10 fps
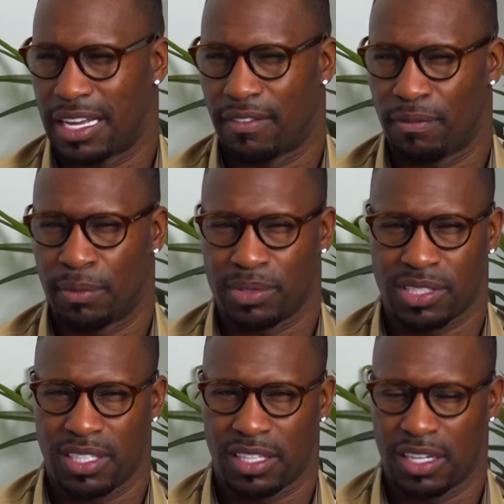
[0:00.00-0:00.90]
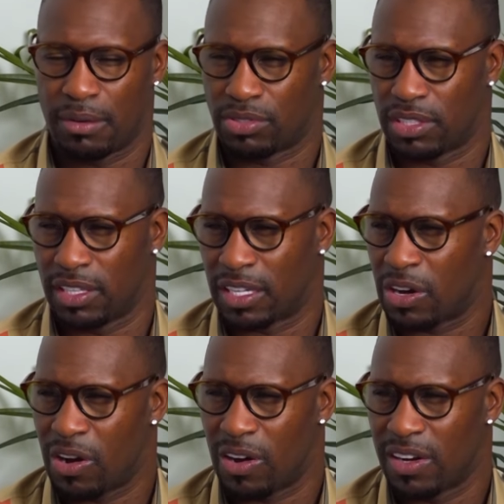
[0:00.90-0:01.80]
remember sitting there. I was in the
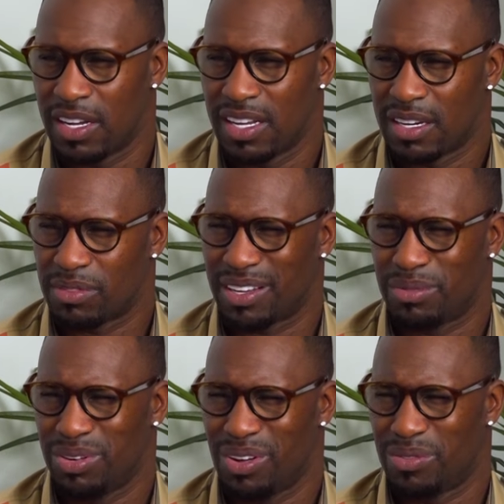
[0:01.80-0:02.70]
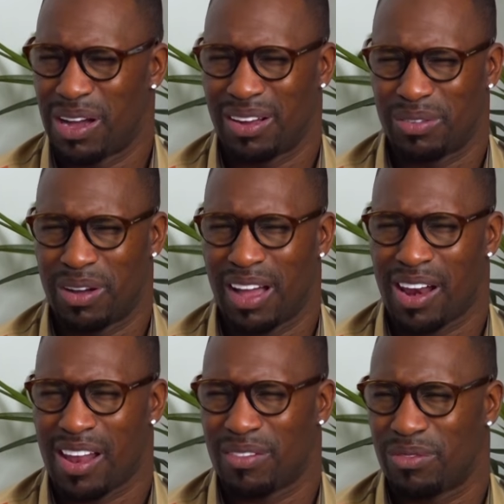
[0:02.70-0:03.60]
car. I'm like,
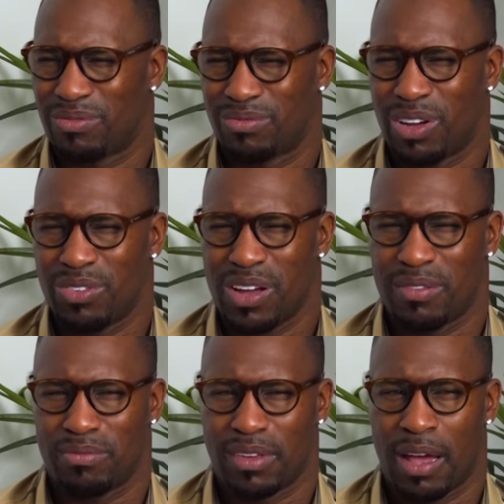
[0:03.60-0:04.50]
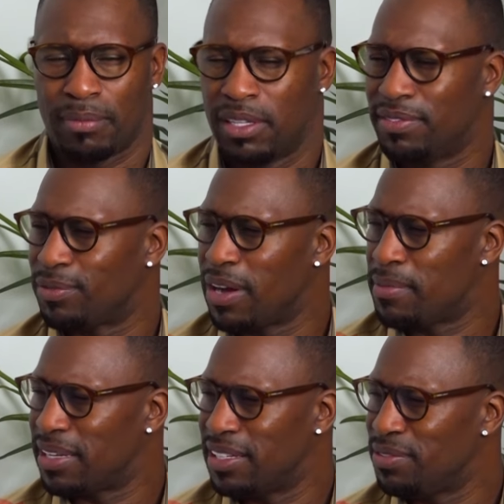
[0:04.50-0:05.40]
why am
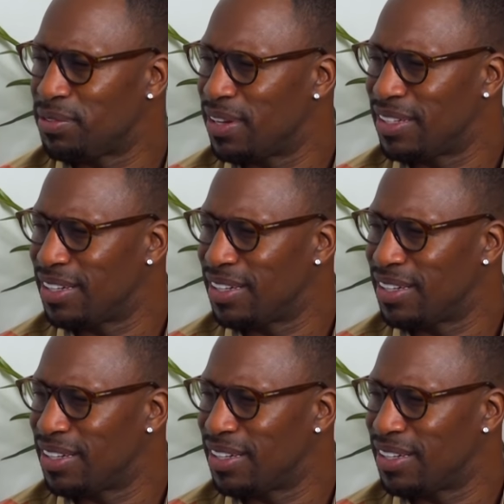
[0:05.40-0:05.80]
I living right